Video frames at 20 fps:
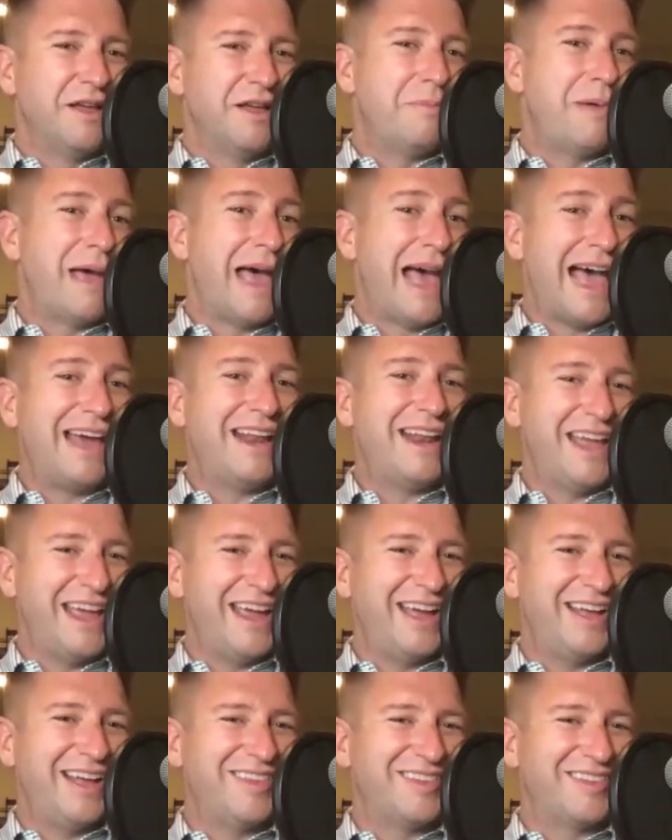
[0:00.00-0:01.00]
pad
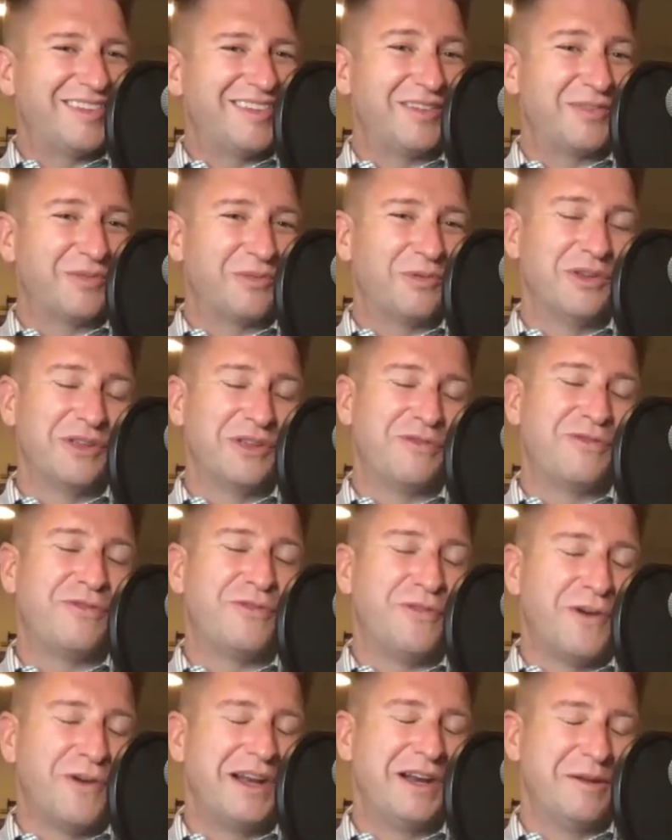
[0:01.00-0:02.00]
hands is really
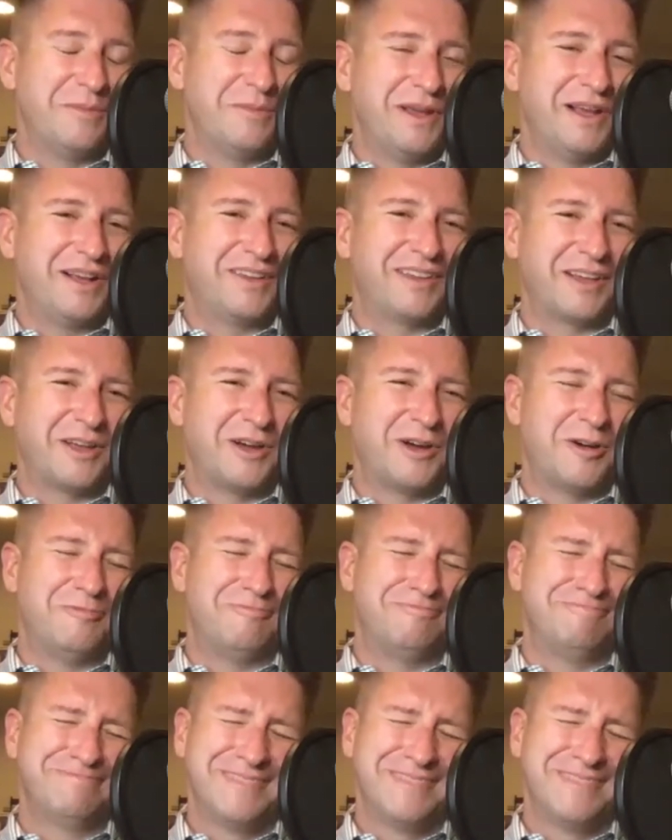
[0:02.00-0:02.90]
funny to me because I go,